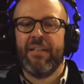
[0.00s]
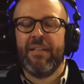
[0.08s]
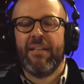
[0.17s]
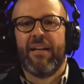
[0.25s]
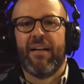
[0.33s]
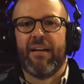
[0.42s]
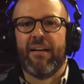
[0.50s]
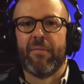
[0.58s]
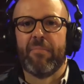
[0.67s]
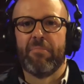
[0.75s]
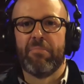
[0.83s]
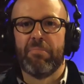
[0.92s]

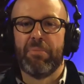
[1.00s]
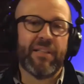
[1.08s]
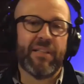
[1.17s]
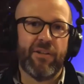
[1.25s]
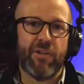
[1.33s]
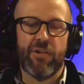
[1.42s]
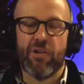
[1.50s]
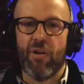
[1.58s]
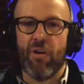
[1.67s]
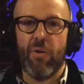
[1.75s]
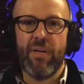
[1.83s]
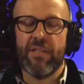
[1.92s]
Um, but then there's
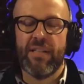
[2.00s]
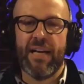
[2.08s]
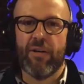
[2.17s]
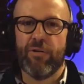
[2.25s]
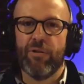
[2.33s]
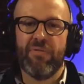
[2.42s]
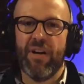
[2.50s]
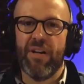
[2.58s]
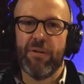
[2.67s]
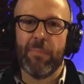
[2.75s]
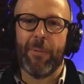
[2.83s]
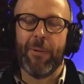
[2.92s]
always that group of
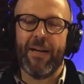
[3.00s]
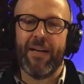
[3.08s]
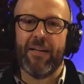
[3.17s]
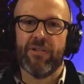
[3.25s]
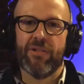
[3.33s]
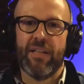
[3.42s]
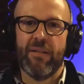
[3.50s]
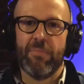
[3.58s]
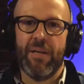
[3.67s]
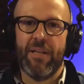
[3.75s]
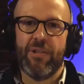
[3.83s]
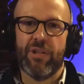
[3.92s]
other players, like you
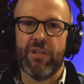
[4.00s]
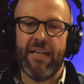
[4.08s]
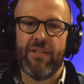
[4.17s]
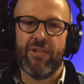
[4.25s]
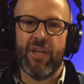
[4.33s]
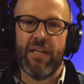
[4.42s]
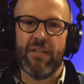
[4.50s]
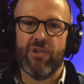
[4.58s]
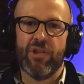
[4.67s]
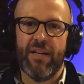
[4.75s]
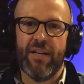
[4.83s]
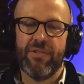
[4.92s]
mentioned, AJ
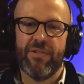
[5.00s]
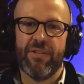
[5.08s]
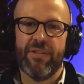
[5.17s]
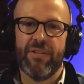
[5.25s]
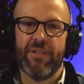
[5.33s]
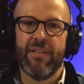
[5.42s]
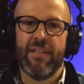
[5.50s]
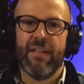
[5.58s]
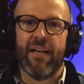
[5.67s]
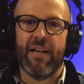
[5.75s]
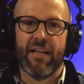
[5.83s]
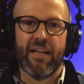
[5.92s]
Johnson,
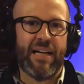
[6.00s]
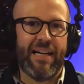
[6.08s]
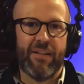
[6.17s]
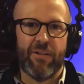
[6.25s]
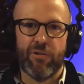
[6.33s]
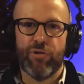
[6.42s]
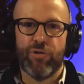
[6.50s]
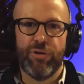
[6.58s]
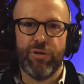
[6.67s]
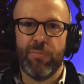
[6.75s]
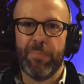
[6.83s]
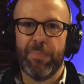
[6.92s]
uh, Kyle
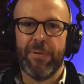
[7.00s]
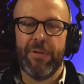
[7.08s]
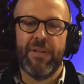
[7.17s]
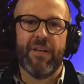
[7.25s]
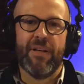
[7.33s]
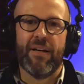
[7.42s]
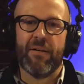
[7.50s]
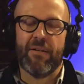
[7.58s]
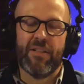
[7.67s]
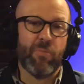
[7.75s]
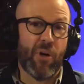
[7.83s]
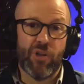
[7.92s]
Troup, uh,
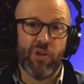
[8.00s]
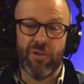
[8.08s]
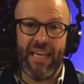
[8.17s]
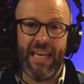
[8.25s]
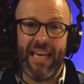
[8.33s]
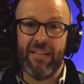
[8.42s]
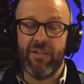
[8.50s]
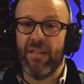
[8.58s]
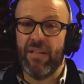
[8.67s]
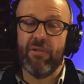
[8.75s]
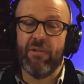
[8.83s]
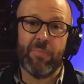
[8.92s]
Marshall Kent.
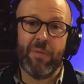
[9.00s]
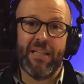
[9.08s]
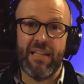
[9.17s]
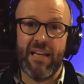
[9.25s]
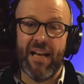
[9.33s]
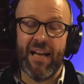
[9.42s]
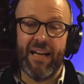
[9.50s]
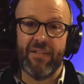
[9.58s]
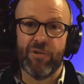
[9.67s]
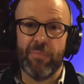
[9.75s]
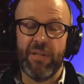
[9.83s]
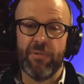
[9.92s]
He looked me in the eye and
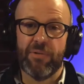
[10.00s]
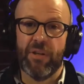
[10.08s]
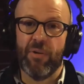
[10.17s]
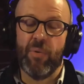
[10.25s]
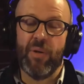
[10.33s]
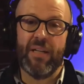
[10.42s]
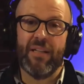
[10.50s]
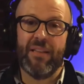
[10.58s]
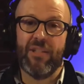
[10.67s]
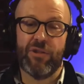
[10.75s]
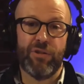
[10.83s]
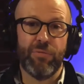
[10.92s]
told me he was going to win at
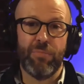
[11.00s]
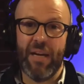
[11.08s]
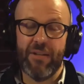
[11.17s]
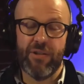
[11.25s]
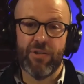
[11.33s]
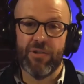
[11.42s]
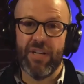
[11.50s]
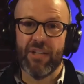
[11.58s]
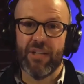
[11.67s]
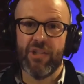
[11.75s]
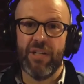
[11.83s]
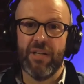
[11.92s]
least two majors
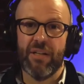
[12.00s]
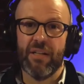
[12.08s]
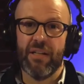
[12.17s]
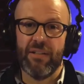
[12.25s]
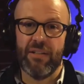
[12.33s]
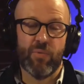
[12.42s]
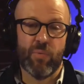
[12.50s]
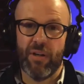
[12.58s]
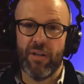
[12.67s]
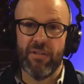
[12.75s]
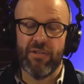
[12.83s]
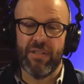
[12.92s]
next year, and he's
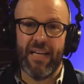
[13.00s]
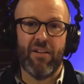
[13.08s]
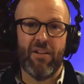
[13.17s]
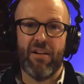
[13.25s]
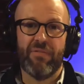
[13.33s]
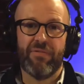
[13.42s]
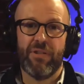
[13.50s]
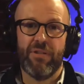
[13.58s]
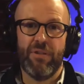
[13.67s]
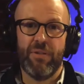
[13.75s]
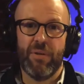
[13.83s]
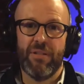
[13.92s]
working his tail off to
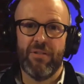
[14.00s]
do it.